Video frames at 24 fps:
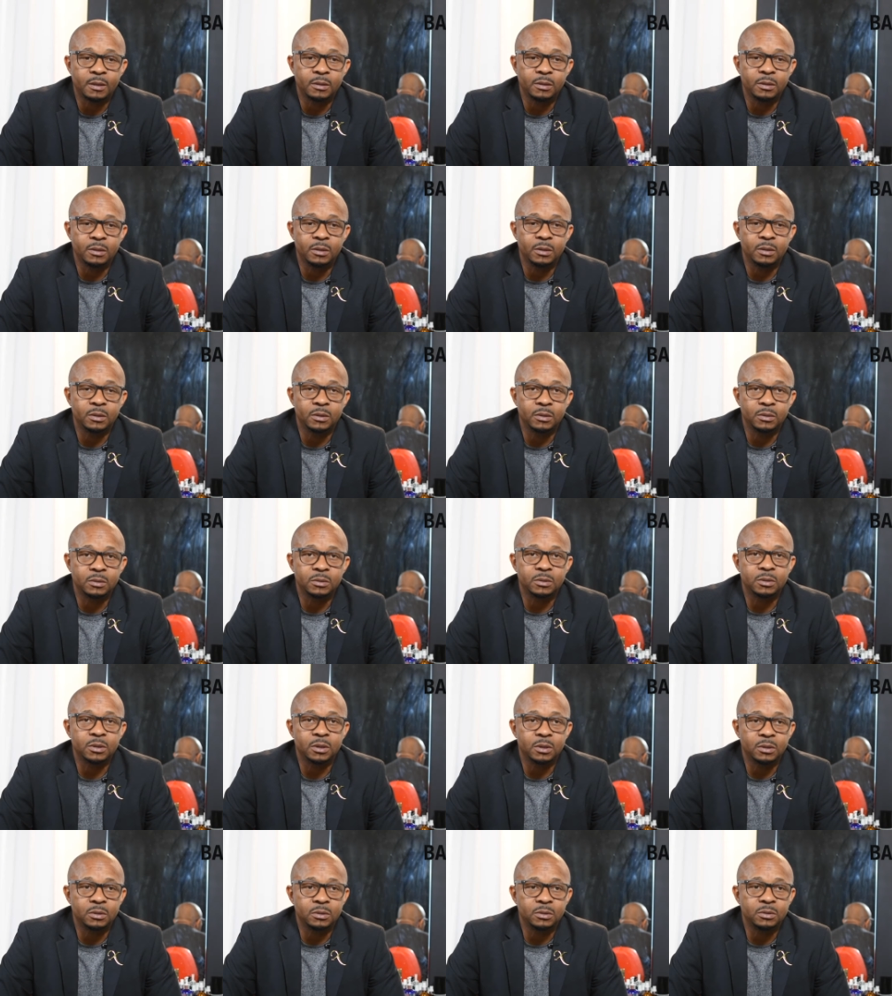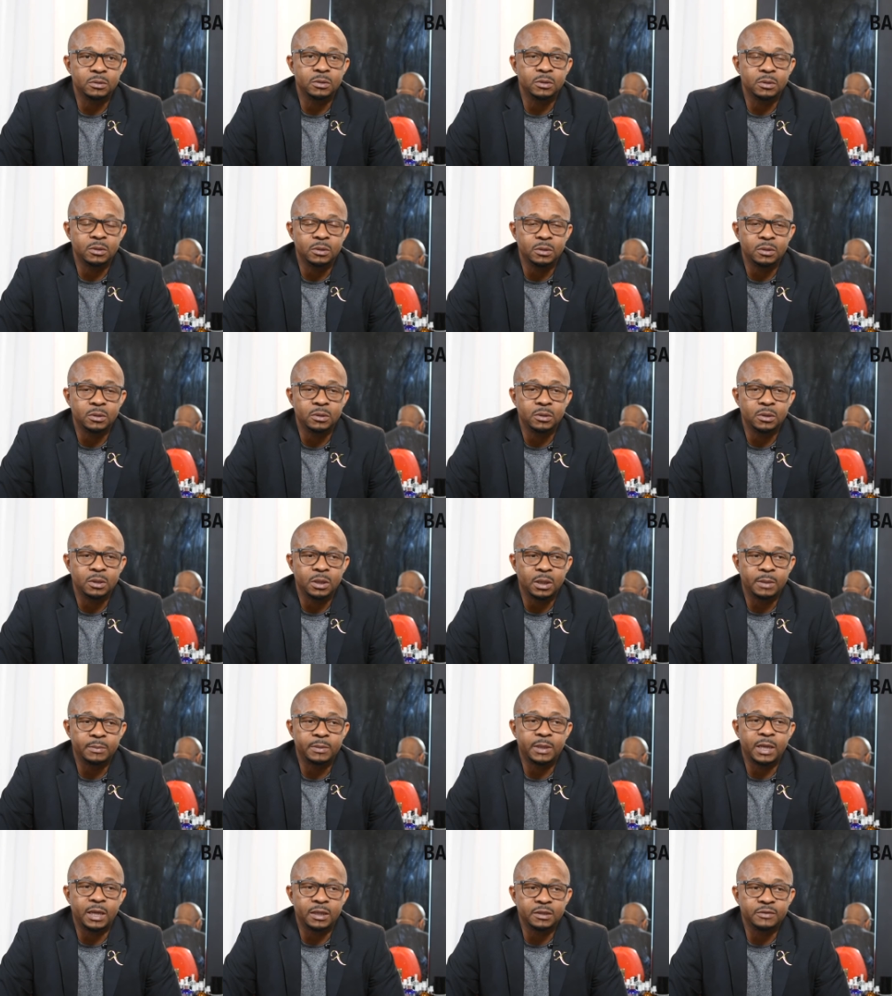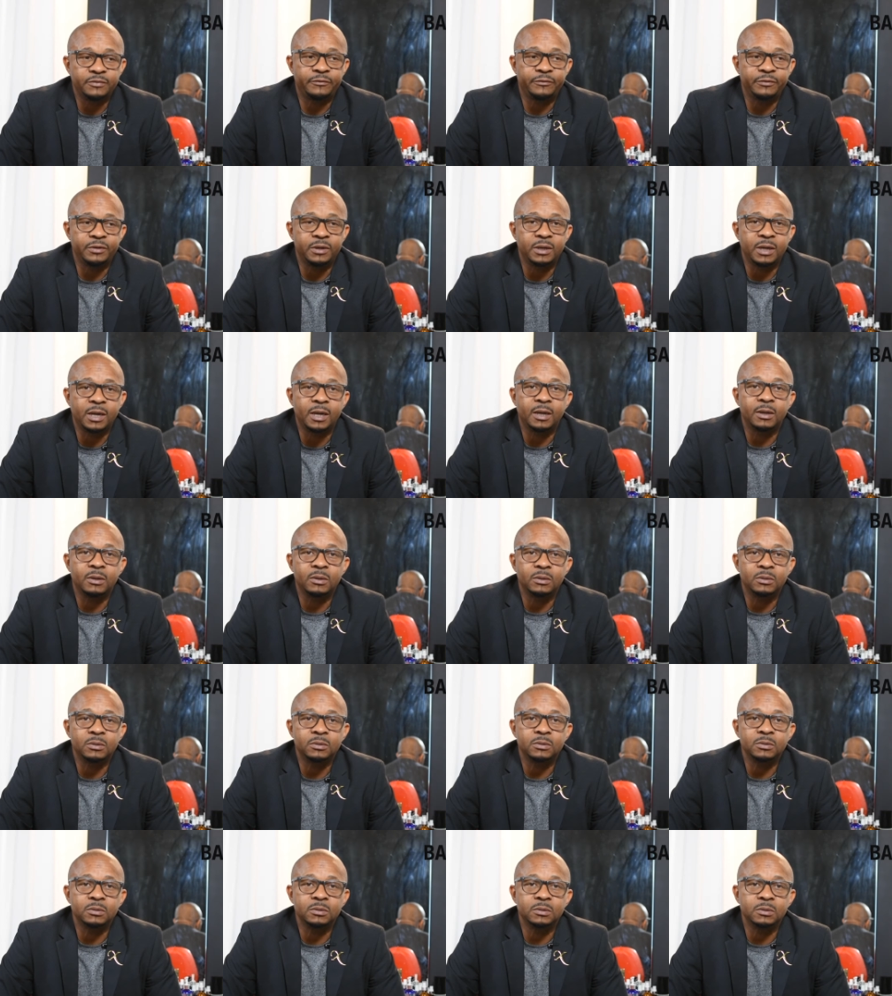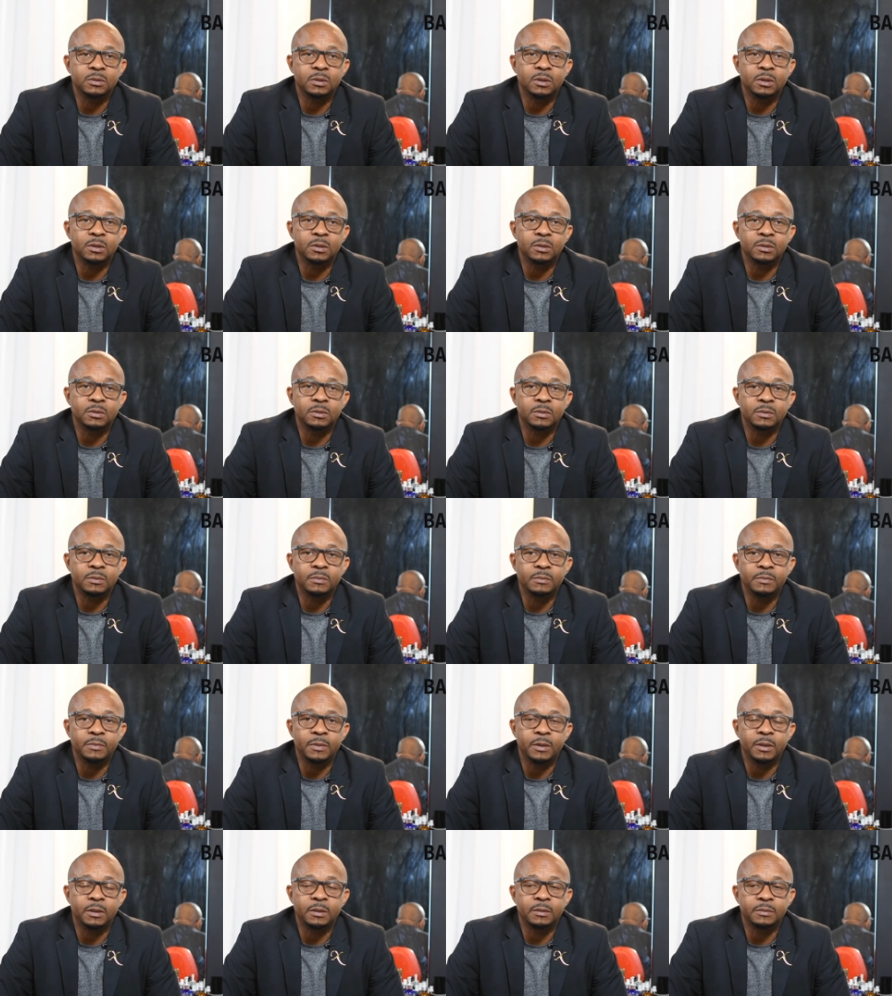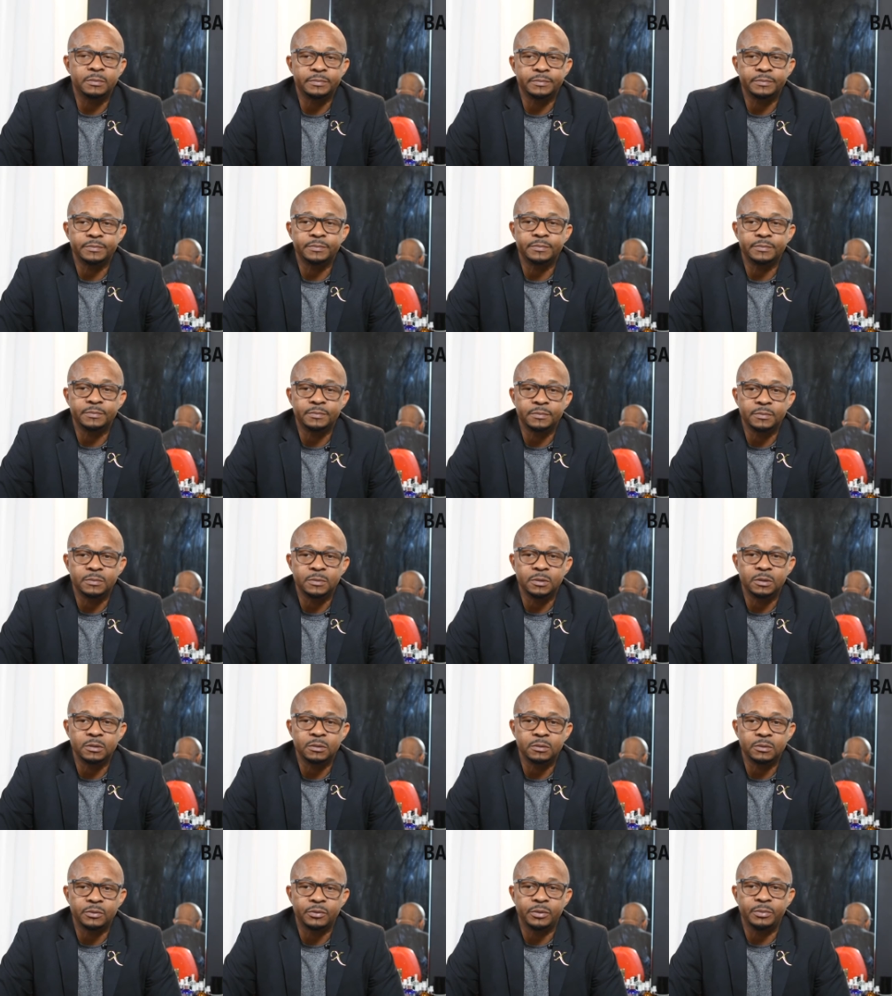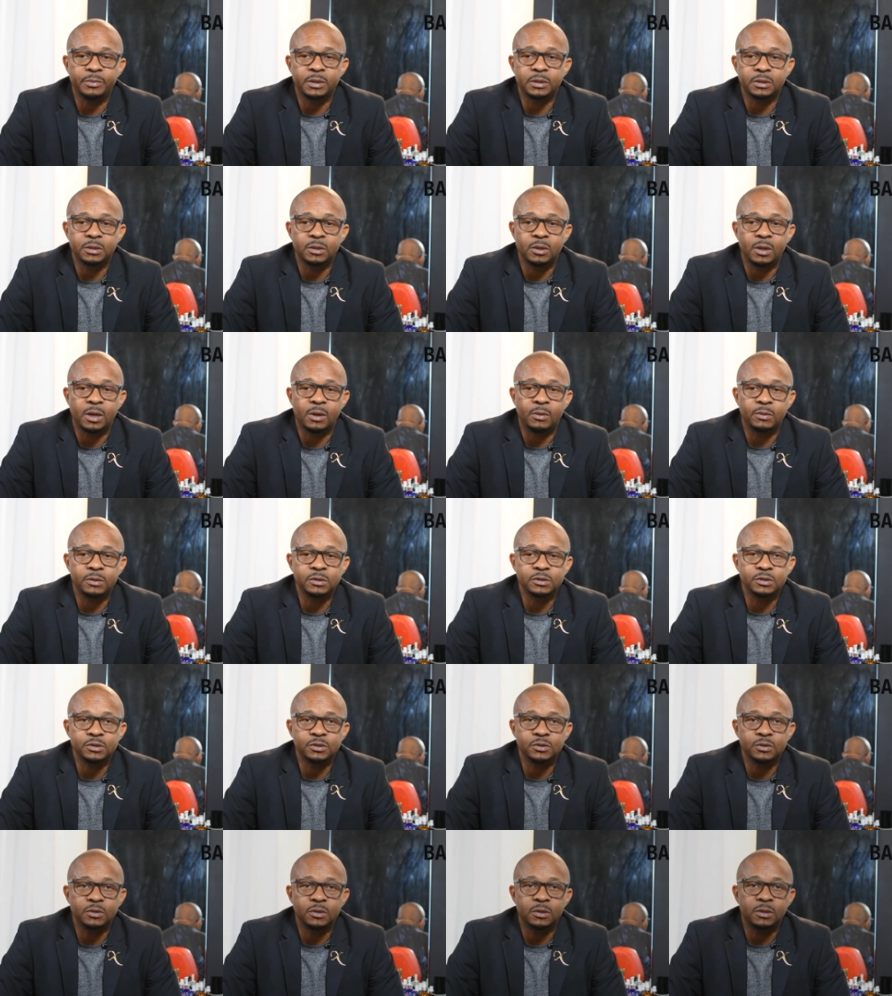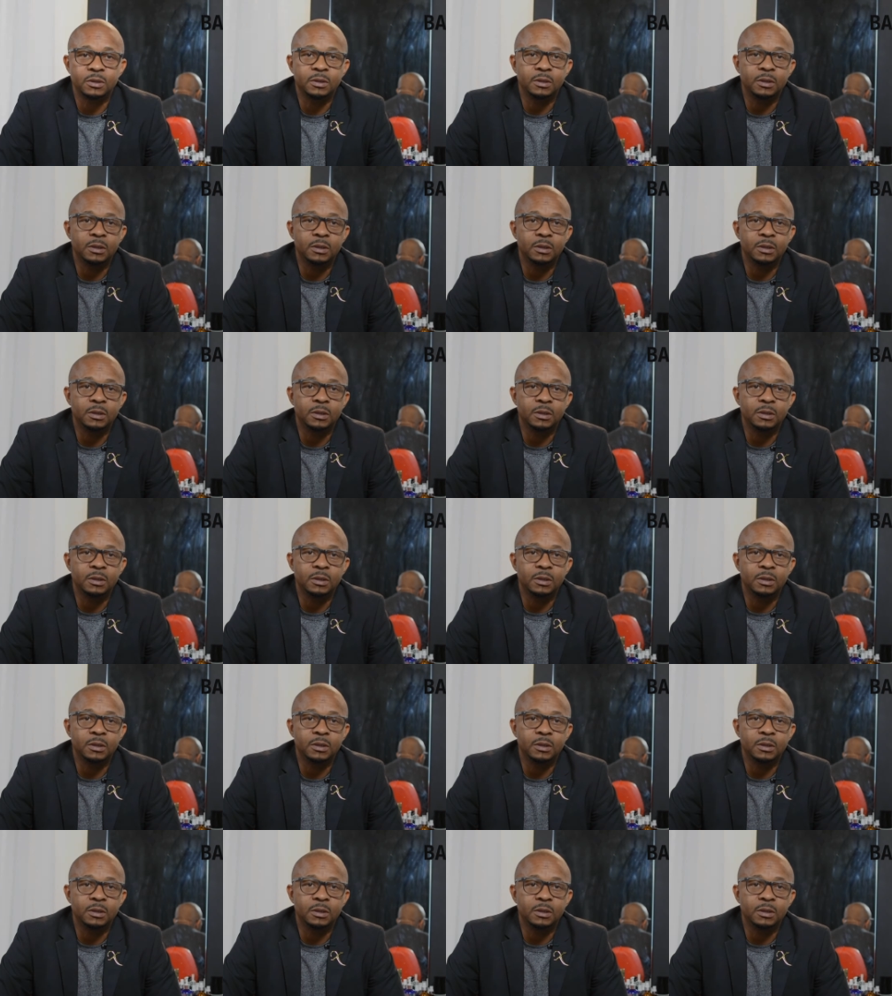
You know, so I'm cancer free now, you know. But three months ago I wasn't sure.